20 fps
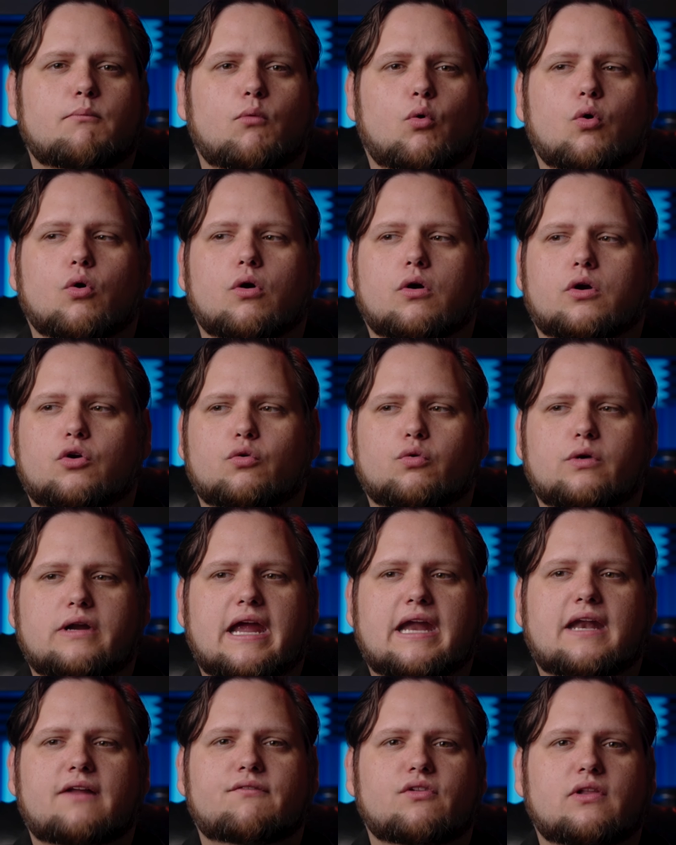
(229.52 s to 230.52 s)
more
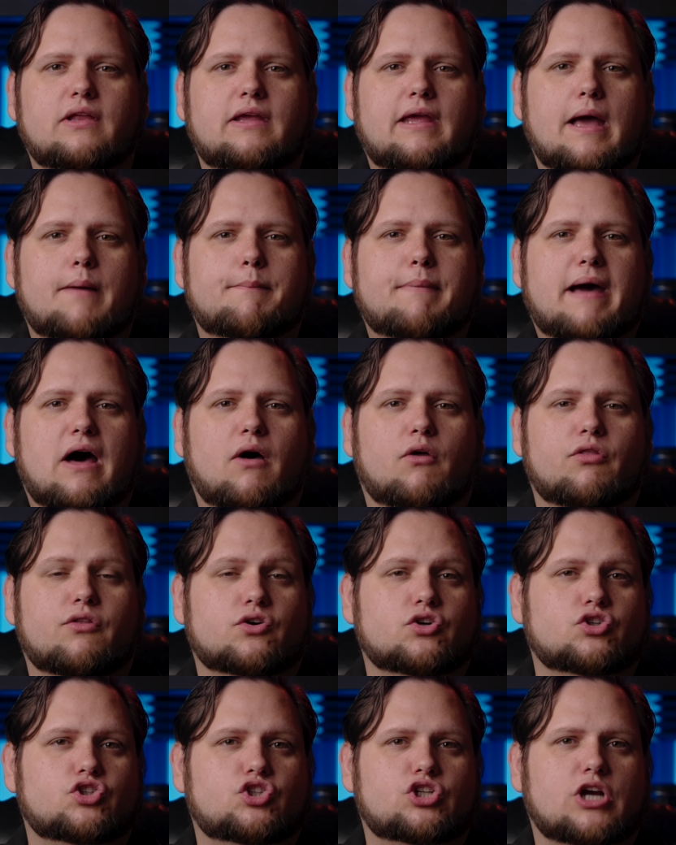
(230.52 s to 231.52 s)
creatively about
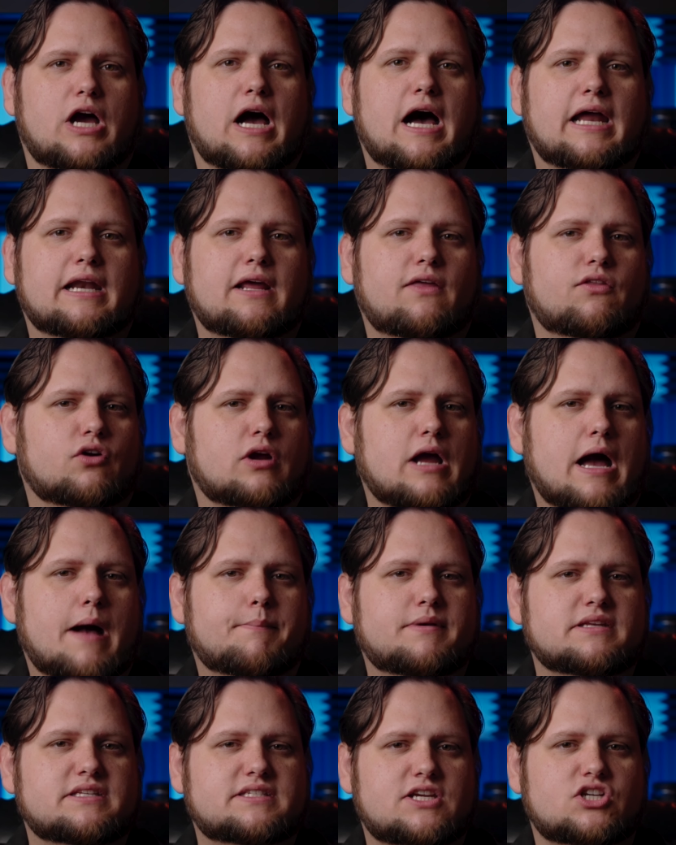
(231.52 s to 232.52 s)
their shot and their
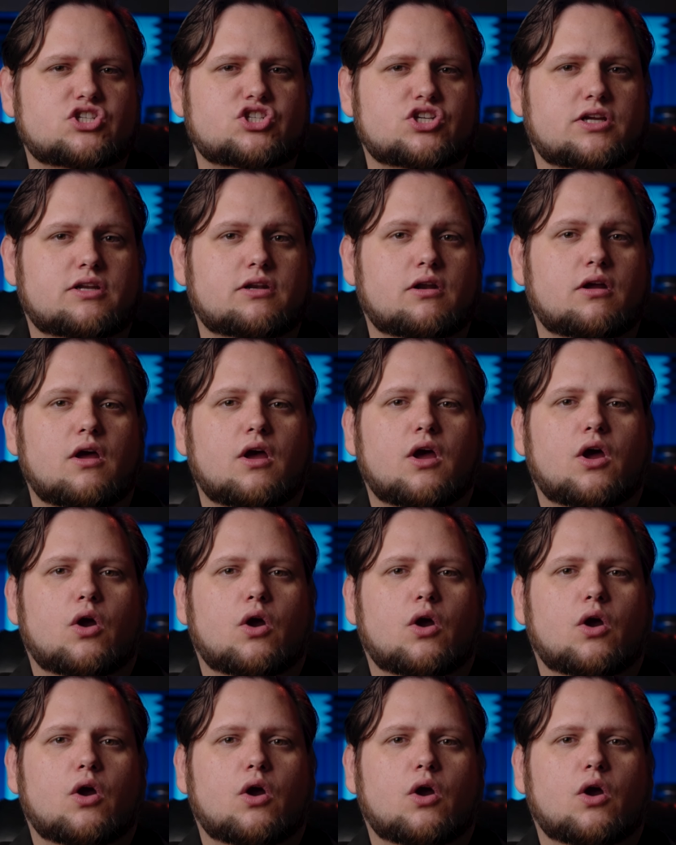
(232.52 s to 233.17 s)
composition,